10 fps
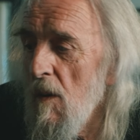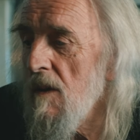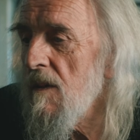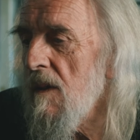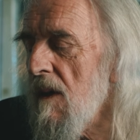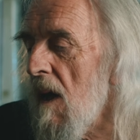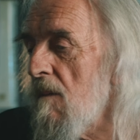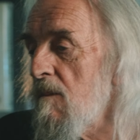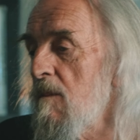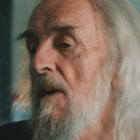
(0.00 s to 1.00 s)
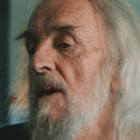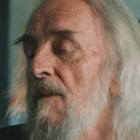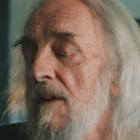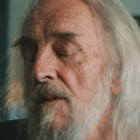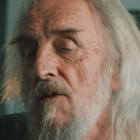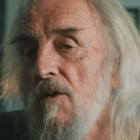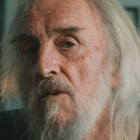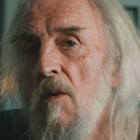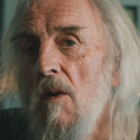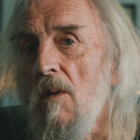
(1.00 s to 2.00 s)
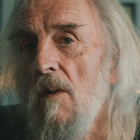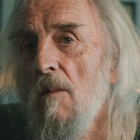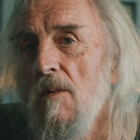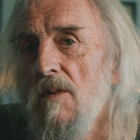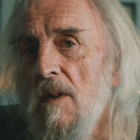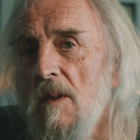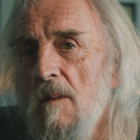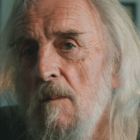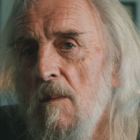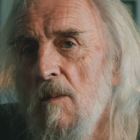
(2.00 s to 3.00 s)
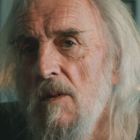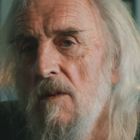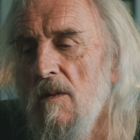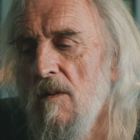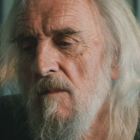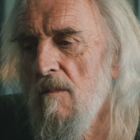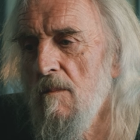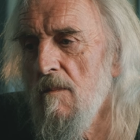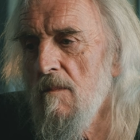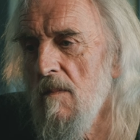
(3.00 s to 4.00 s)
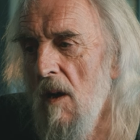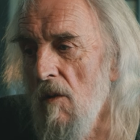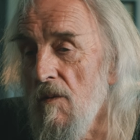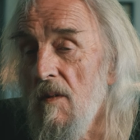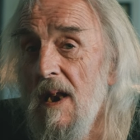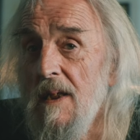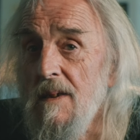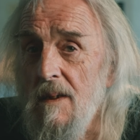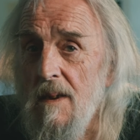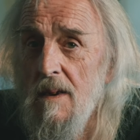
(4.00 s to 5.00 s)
Well, I've had the stroke, which is unrelated,